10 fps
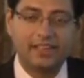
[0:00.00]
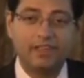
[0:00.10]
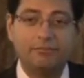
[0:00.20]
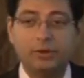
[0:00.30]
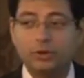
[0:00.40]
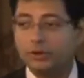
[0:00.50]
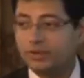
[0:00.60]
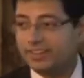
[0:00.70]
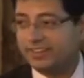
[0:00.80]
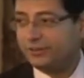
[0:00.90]
If
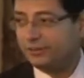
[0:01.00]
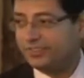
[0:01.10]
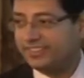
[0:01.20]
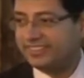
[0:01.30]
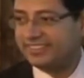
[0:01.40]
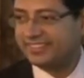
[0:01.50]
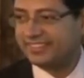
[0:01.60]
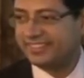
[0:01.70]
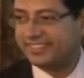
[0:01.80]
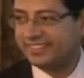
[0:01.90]
Mongolia can do this,
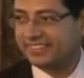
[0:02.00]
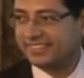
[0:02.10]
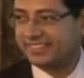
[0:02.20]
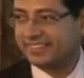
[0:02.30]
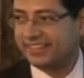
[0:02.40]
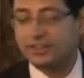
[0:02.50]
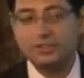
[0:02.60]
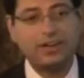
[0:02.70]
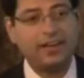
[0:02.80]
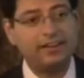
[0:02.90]
and a
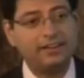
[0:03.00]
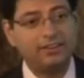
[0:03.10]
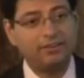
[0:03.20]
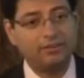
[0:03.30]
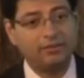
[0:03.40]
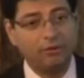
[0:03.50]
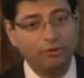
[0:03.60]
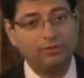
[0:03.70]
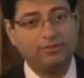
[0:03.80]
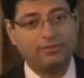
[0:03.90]
child
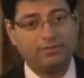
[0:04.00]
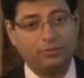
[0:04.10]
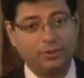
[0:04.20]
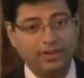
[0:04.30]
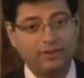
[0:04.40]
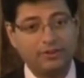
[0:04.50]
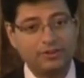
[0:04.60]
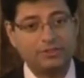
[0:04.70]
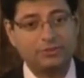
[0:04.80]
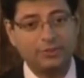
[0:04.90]
all the way
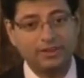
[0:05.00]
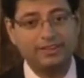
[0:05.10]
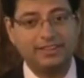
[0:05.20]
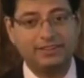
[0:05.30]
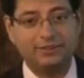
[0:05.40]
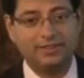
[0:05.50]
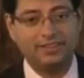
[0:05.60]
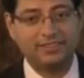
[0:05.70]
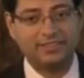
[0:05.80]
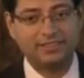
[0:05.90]
across the world can do
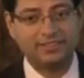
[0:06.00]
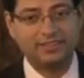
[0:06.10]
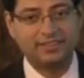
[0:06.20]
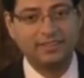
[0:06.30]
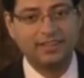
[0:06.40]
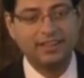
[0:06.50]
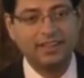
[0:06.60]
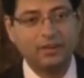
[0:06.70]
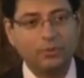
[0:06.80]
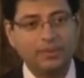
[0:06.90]
this,
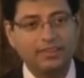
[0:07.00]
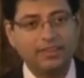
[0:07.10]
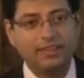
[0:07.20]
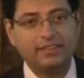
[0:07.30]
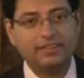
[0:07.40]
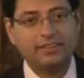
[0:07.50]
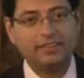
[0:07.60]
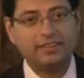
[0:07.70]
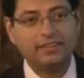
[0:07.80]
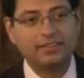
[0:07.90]
we think
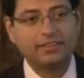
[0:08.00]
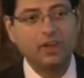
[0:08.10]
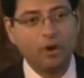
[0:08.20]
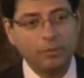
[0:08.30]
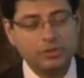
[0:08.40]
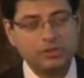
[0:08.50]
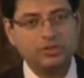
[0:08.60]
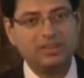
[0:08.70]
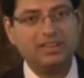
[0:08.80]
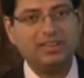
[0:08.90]
the
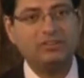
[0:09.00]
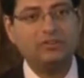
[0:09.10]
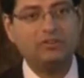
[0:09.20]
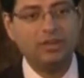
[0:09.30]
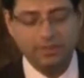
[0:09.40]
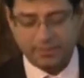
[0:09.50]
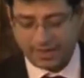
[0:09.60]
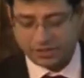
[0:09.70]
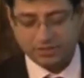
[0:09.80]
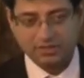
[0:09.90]
opportunity to
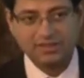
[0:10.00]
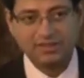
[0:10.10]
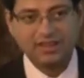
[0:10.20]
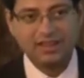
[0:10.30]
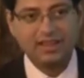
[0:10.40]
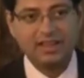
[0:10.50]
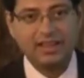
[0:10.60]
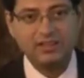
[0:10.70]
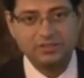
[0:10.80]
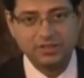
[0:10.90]
reimagine
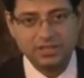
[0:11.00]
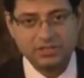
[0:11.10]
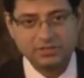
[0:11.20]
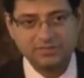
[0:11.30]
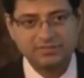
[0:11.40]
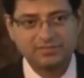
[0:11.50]
education,